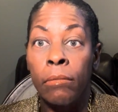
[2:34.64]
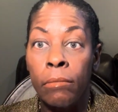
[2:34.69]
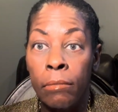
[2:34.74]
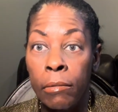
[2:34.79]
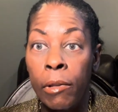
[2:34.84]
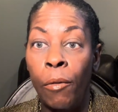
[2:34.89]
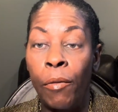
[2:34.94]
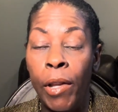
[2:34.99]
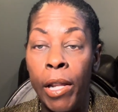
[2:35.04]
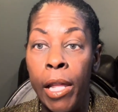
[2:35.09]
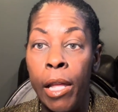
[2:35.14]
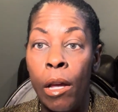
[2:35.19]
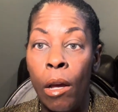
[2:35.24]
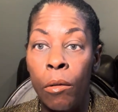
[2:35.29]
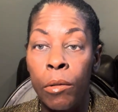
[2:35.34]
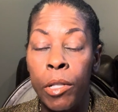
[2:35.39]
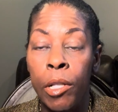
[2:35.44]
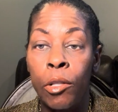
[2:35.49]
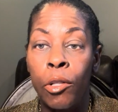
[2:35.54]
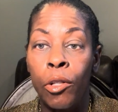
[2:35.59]
the
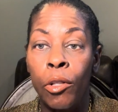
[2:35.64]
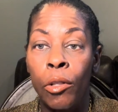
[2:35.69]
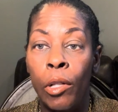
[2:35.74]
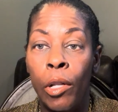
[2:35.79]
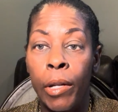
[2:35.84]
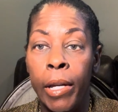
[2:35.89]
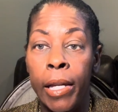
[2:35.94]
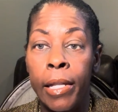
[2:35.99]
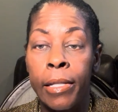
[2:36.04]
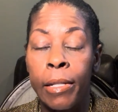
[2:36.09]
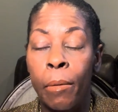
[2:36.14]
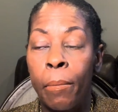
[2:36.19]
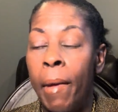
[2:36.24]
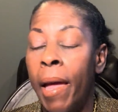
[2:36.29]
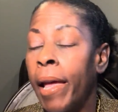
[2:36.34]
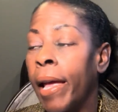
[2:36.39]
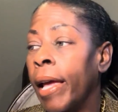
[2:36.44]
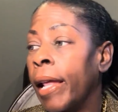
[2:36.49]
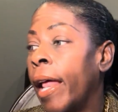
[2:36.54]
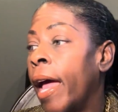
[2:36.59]
videos that you're looking to
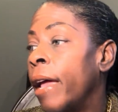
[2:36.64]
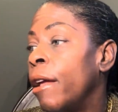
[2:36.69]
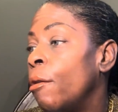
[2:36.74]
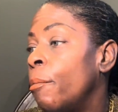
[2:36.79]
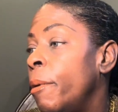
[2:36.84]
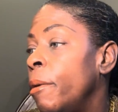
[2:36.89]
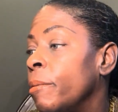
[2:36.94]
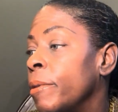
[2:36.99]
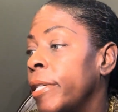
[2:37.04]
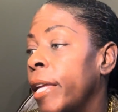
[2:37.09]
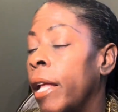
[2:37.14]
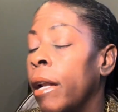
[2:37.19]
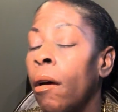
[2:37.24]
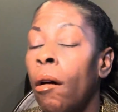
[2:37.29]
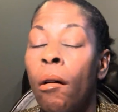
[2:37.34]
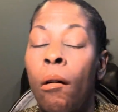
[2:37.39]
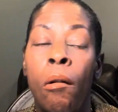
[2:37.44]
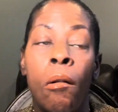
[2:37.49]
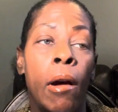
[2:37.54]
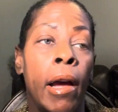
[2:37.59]
make. And I hear people saying,
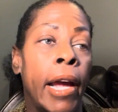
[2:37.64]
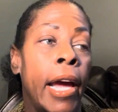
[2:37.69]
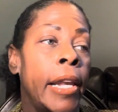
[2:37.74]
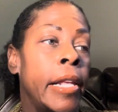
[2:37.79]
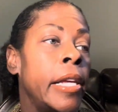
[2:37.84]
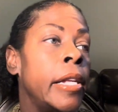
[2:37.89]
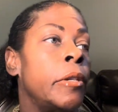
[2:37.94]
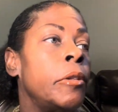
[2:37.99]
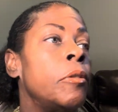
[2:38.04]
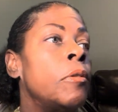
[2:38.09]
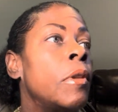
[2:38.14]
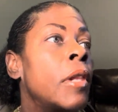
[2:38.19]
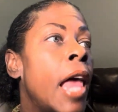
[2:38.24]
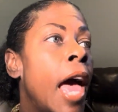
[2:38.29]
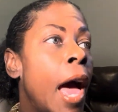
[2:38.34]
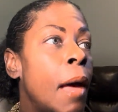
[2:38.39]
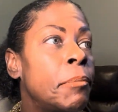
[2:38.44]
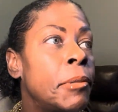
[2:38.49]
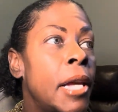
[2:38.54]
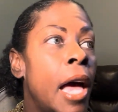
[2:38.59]
oh, I got to get a new
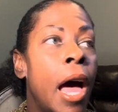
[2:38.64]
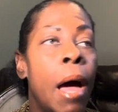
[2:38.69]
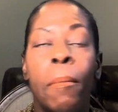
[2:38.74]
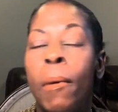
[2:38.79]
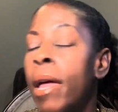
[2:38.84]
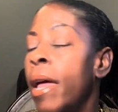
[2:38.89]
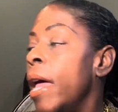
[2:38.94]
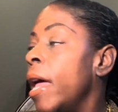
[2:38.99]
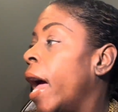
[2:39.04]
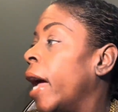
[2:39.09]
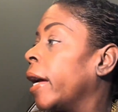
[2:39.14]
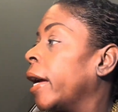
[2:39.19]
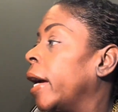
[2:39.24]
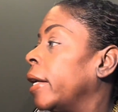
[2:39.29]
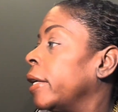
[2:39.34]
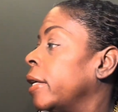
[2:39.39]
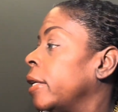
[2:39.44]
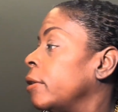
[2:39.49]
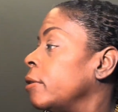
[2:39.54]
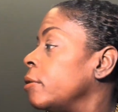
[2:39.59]
laptop. I got
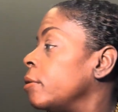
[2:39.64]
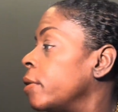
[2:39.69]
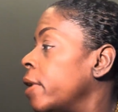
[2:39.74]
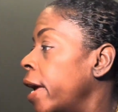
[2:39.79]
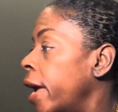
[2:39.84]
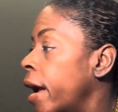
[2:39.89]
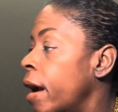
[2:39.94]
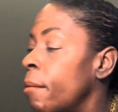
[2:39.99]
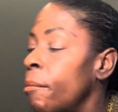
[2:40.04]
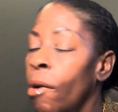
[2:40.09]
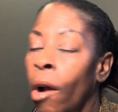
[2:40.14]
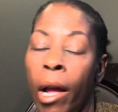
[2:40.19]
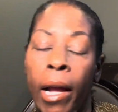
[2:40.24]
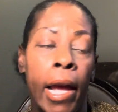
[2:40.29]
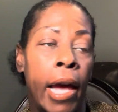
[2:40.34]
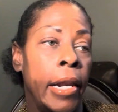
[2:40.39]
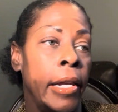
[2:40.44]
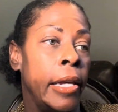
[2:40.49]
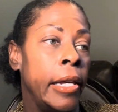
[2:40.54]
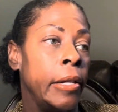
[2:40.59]
to get a new camera. I
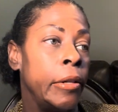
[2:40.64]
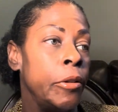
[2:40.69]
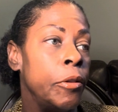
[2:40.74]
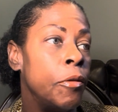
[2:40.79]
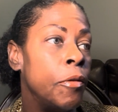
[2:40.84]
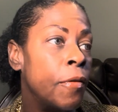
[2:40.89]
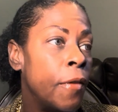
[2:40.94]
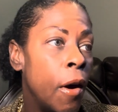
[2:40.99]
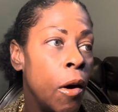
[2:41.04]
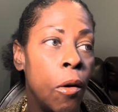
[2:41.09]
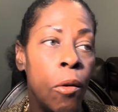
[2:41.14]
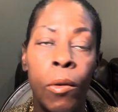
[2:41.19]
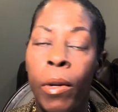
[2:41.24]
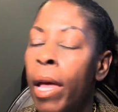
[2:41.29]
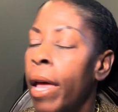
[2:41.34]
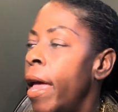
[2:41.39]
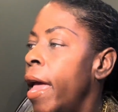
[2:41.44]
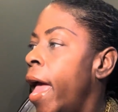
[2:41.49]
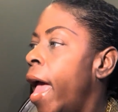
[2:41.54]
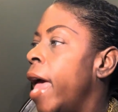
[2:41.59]
got to get a new phone.
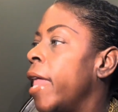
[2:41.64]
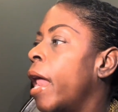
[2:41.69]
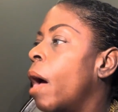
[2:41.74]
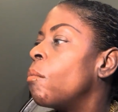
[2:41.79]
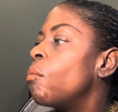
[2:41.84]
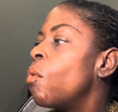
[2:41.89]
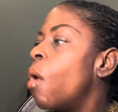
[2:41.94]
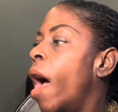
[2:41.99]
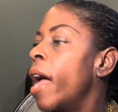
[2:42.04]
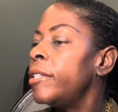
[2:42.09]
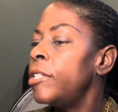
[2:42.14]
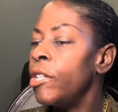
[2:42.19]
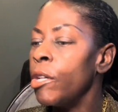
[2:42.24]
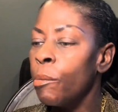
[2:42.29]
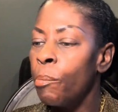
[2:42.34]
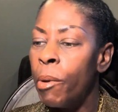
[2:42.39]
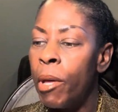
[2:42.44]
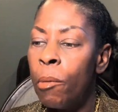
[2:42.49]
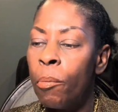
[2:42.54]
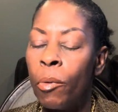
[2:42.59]
And I'm watching
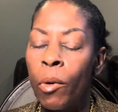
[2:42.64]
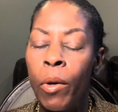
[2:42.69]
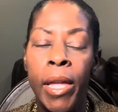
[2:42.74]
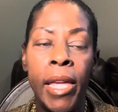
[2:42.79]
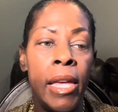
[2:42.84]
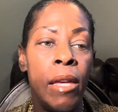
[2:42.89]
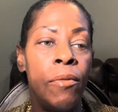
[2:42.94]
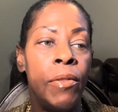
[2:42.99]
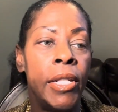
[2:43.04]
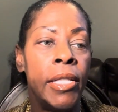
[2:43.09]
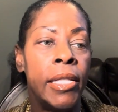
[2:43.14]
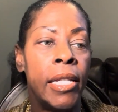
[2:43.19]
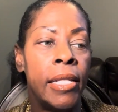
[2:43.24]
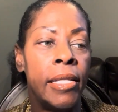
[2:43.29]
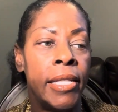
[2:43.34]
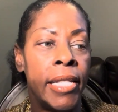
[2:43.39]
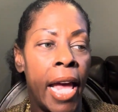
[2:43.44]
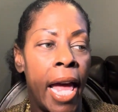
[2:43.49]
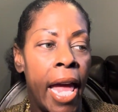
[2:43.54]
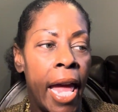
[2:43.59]
people even
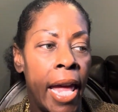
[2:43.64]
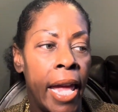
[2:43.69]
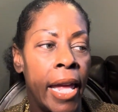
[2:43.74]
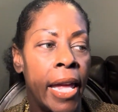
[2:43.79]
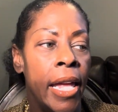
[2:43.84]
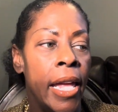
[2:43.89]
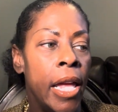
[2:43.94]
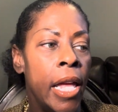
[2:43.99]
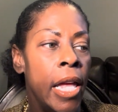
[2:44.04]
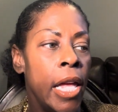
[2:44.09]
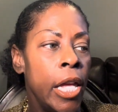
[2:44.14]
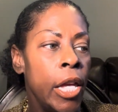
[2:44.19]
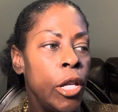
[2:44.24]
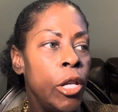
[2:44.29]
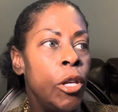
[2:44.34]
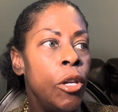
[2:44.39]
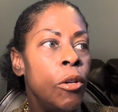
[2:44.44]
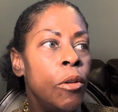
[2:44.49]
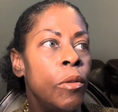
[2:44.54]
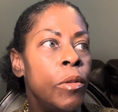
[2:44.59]
today
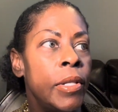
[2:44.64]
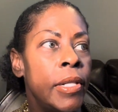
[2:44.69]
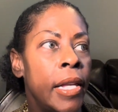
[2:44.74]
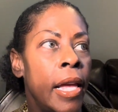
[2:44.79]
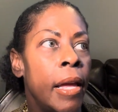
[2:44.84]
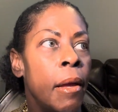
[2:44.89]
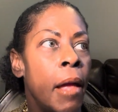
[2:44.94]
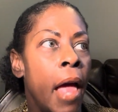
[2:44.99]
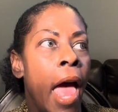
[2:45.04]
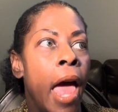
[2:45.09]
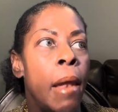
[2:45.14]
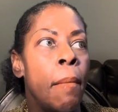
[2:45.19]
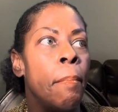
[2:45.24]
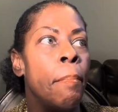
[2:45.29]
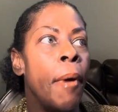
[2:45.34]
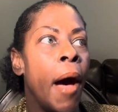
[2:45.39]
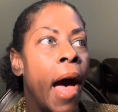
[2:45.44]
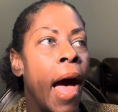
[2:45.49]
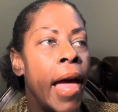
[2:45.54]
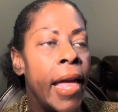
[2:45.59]
using and
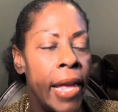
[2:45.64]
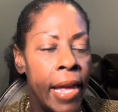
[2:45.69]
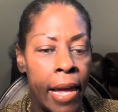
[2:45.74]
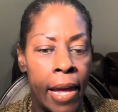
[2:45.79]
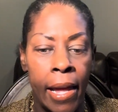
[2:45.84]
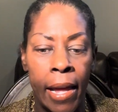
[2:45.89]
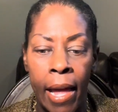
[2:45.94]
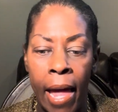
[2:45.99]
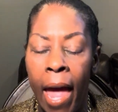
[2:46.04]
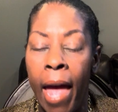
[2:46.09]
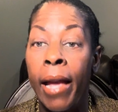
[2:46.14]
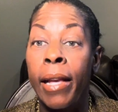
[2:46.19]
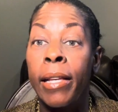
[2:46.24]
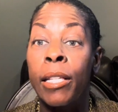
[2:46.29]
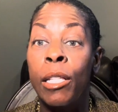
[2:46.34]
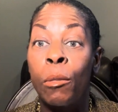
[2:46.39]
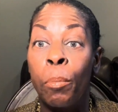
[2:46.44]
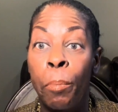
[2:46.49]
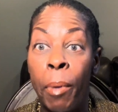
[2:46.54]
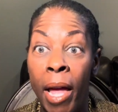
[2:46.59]
buying
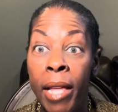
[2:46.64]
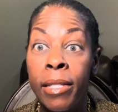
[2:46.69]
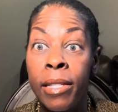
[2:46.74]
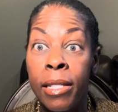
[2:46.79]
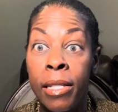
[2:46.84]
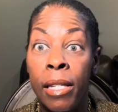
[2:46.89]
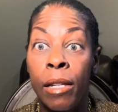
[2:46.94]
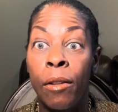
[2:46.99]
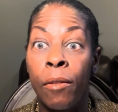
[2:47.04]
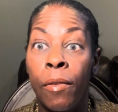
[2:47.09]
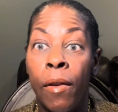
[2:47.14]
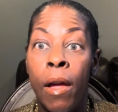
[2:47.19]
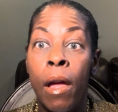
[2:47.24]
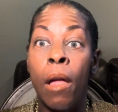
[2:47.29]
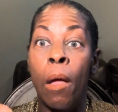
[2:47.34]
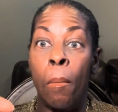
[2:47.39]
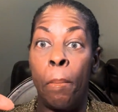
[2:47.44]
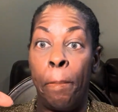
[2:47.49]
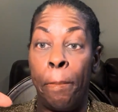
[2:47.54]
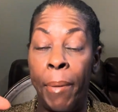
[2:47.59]
expensive,
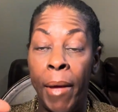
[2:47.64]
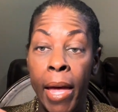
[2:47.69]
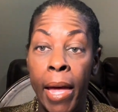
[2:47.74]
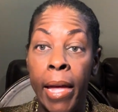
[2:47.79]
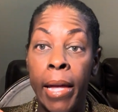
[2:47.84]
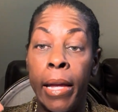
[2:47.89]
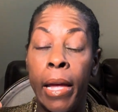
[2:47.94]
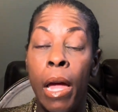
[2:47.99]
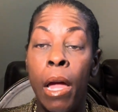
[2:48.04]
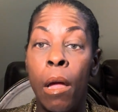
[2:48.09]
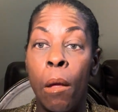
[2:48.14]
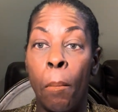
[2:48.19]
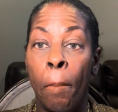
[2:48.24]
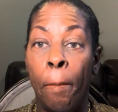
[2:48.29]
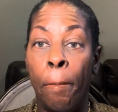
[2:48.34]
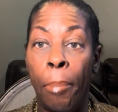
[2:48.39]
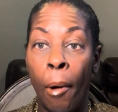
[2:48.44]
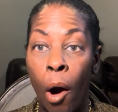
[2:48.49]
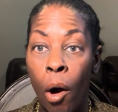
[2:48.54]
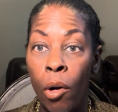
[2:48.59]
big,
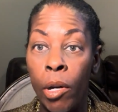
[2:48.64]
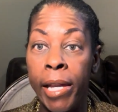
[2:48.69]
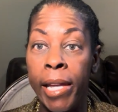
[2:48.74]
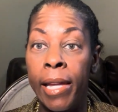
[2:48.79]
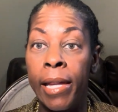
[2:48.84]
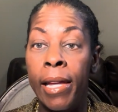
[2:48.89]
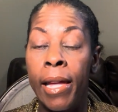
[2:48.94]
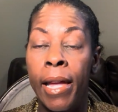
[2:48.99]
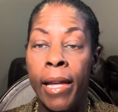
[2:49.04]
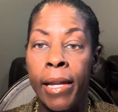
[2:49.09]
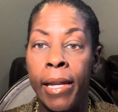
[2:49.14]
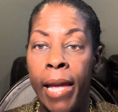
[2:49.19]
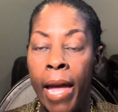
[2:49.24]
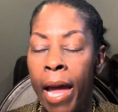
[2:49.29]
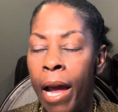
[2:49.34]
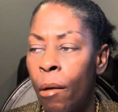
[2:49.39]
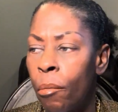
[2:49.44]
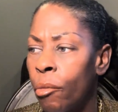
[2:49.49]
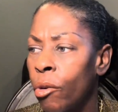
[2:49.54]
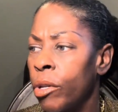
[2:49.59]
bulky
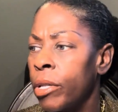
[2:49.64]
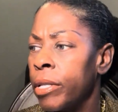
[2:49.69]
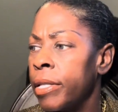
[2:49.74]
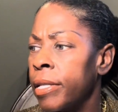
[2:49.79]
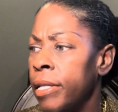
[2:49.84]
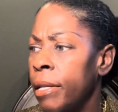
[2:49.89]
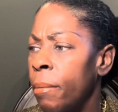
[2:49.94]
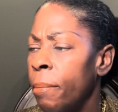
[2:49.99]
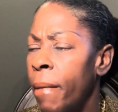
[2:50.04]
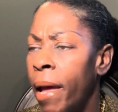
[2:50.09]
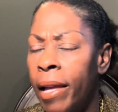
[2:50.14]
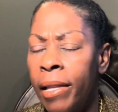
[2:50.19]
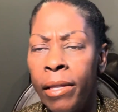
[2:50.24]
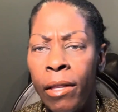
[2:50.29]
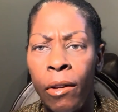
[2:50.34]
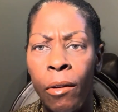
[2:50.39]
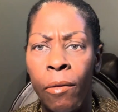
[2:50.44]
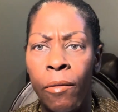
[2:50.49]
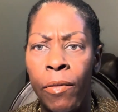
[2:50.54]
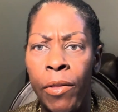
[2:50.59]
cameras to make
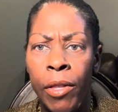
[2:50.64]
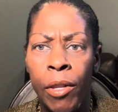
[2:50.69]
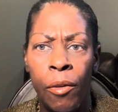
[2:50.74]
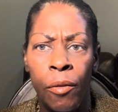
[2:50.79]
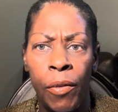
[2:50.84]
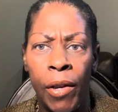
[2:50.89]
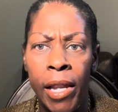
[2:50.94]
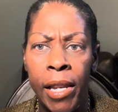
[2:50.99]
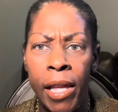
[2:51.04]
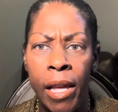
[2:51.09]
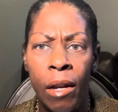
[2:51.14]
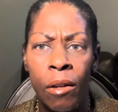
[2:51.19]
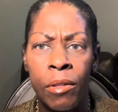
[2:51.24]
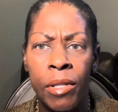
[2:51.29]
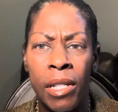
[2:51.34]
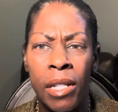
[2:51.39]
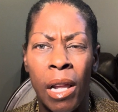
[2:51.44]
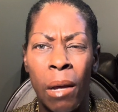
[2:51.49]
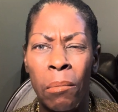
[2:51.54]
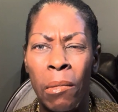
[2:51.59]
their videos.
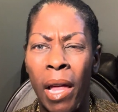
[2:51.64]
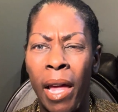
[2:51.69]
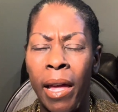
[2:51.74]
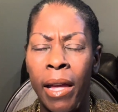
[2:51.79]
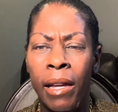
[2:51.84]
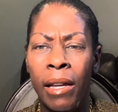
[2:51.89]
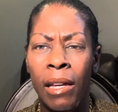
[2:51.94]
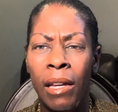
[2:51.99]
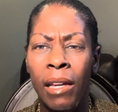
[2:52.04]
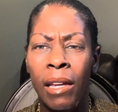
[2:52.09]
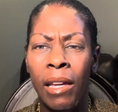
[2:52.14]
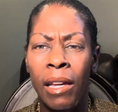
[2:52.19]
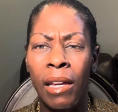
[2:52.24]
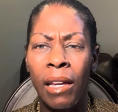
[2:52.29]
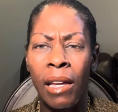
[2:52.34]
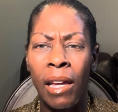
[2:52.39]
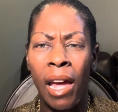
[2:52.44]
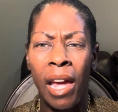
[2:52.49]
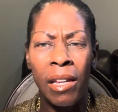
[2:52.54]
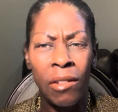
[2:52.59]
And I'm like,
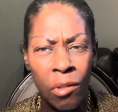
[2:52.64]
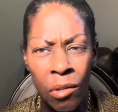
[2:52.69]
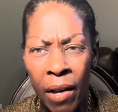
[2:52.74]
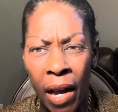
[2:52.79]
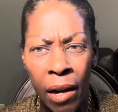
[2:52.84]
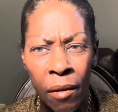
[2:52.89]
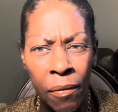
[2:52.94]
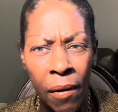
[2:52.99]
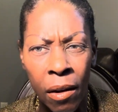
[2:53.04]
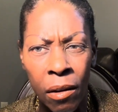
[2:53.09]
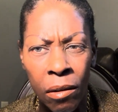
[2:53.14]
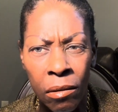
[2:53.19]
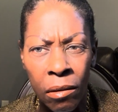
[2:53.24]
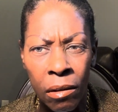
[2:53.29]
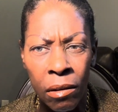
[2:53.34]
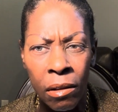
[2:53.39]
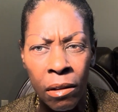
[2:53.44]
ain't you got a phone?